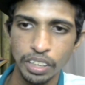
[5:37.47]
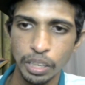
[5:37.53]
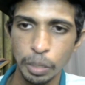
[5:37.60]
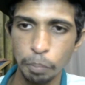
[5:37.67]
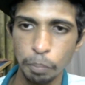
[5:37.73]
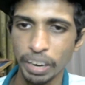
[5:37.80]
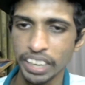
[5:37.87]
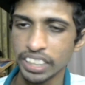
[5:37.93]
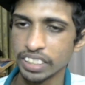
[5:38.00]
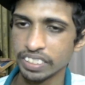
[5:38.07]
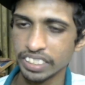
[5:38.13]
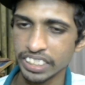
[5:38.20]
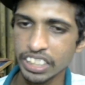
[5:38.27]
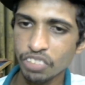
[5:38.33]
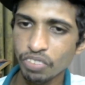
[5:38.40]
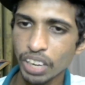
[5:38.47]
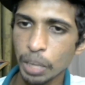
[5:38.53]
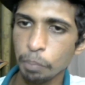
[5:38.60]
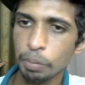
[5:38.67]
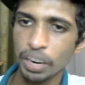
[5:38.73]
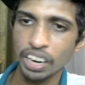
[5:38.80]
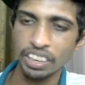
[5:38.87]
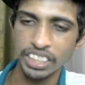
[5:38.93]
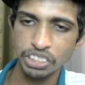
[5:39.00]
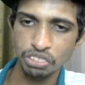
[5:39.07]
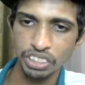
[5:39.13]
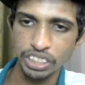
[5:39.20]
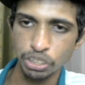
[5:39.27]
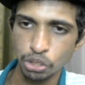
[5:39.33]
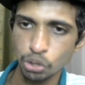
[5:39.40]
The eval bar
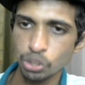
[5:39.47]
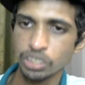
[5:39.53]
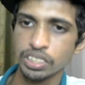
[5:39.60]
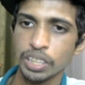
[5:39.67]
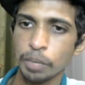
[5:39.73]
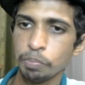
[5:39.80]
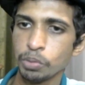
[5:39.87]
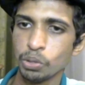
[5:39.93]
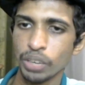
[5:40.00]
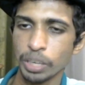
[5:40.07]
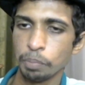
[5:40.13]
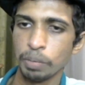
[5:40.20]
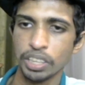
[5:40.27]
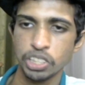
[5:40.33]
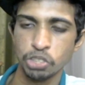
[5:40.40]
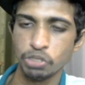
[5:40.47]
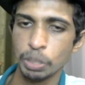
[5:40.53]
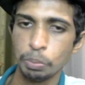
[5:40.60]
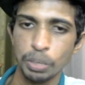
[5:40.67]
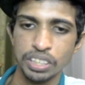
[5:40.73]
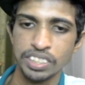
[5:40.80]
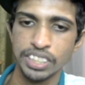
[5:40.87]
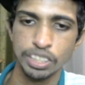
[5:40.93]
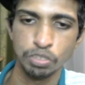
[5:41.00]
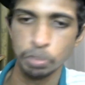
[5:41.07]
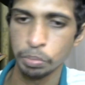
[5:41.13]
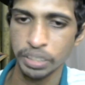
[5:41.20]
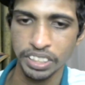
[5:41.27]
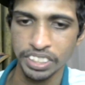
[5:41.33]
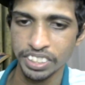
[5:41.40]
literally shoots up to like plus 3.6 for
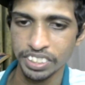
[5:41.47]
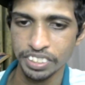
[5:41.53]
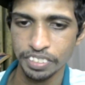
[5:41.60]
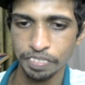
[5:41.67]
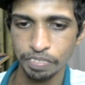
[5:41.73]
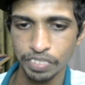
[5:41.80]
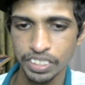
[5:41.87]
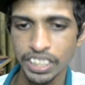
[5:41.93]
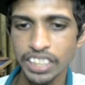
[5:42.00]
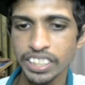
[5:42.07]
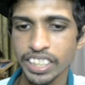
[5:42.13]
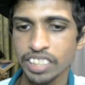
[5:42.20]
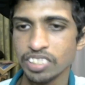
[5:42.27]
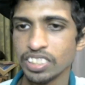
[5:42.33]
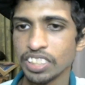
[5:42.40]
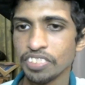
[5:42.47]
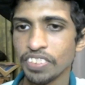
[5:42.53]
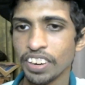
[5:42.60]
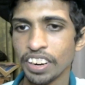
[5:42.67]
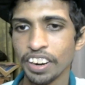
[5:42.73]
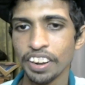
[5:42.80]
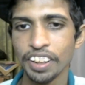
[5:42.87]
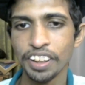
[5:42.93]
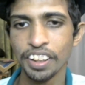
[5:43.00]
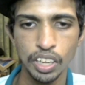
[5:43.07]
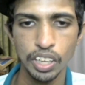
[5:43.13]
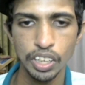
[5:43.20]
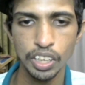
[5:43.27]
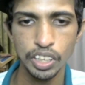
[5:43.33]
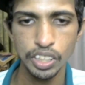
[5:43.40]
me here. King takes d1,
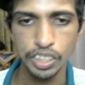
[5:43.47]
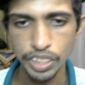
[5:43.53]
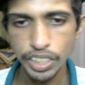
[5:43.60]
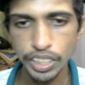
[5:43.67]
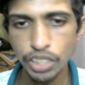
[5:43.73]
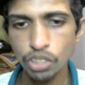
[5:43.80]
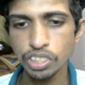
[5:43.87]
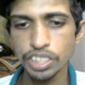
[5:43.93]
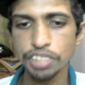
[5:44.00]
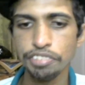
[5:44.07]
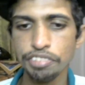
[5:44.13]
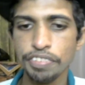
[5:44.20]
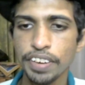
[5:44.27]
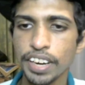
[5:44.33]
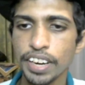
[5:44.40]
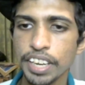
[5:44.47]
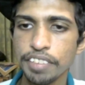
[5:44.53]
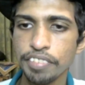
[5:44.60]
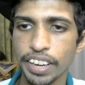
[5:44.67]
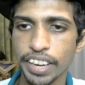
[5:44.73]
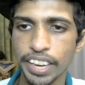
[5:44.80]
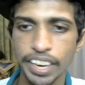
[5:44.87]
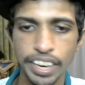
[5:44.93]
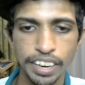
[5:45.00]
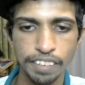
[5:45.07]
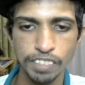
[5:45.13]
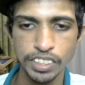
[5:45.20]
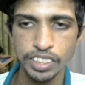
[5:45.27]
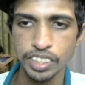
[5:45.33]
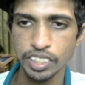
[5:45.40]
he goes c5,
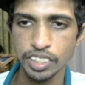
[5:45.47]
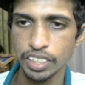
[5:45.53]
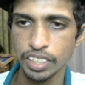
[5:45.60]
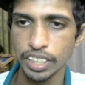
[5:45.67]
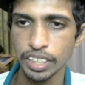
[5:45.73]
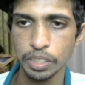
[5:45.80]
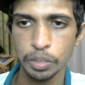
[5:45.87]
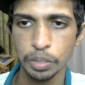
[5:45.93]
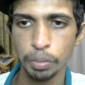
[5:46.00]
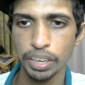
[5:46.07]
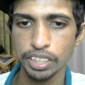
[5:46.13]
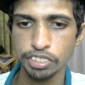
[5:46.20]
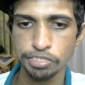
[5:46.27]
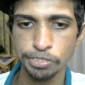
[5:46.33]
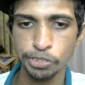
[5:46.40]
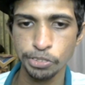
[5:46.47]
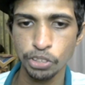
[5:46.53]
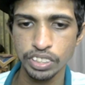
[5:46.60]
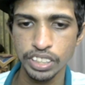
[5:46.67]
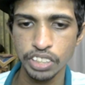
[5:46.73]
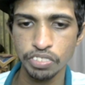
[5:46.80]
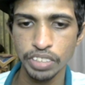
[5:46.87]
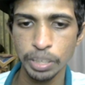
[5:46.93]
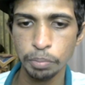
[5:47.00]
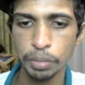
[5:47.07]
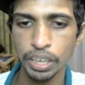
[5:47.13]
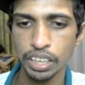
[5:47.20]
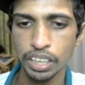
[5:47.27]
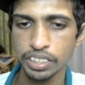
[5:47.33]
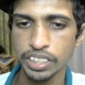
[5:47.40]
and this is like plus 4 on the eval
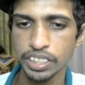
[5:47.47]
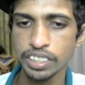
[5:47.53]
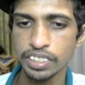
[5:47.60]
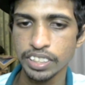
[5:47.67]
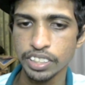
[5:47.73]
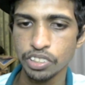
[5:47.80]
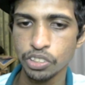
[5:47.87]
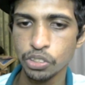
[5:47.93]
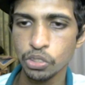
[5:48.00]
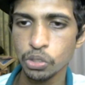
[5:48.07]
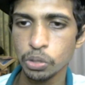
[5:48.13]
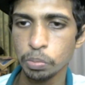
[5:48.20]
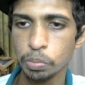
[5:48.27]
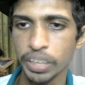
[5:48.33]
bar. King d2.